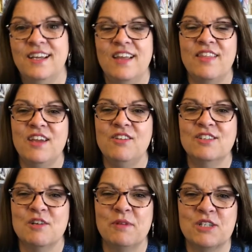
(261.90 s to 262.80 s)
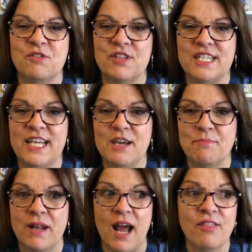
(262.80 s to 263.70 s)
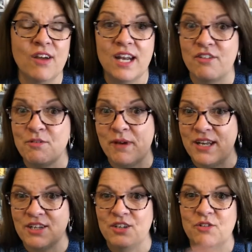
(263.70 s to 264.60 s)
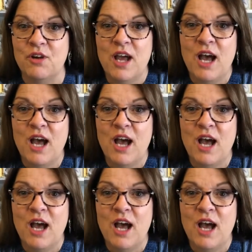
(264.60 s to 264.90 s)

Thank you so much for the tip." And I thought everybody knew